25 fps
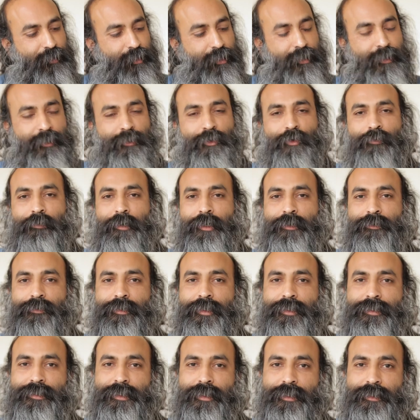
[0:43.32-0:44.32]
Third noble
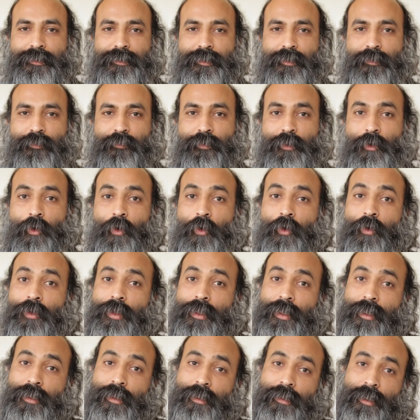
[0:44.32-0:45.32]
truth, he says, we
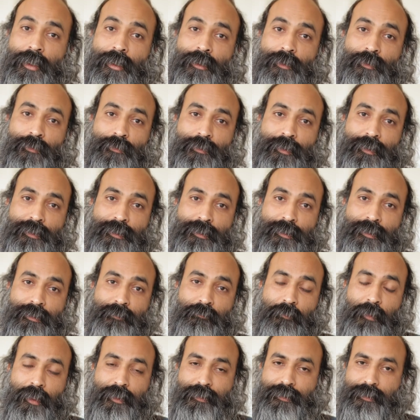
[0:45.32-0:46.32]
all can attain to
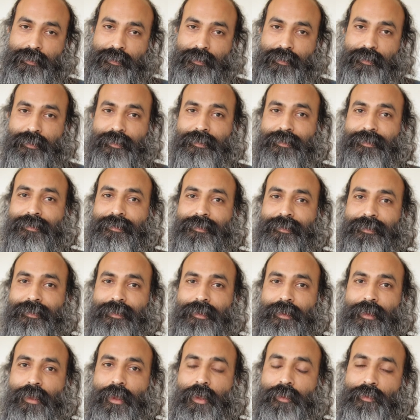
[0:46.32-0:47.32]
this bliss.
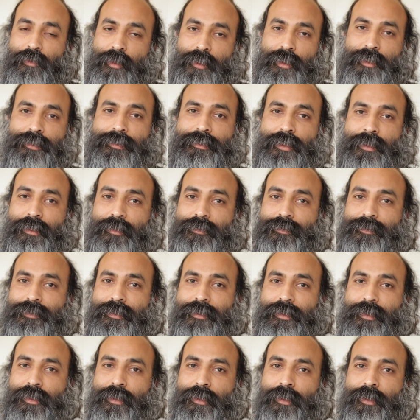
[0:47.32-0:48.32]
And then he
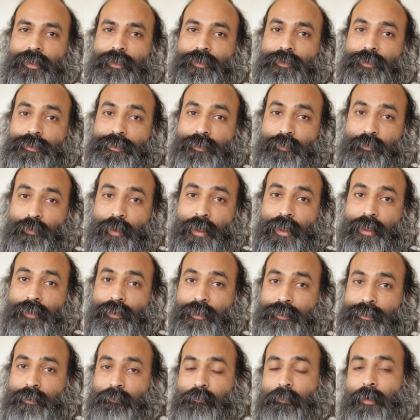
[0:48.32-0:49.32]
says, there's a way,
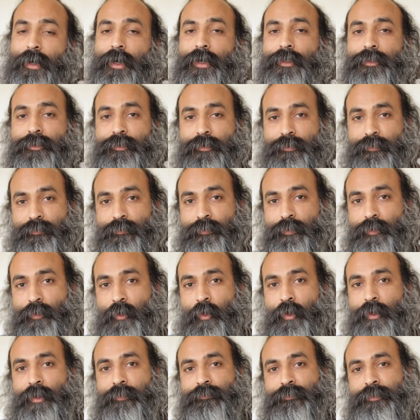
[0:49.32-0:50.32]
there's a path for
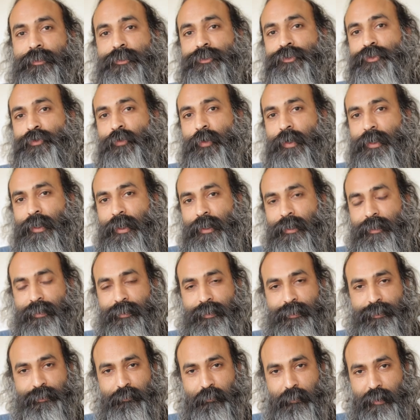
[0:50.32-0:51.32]
all of us to
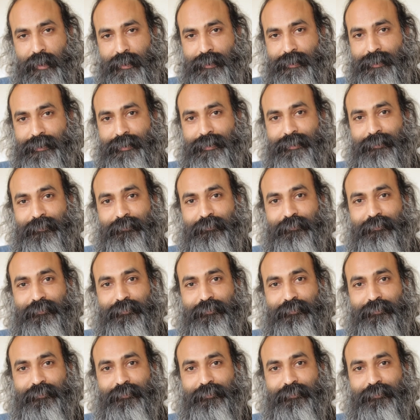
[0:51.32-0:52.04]
attain this bliss.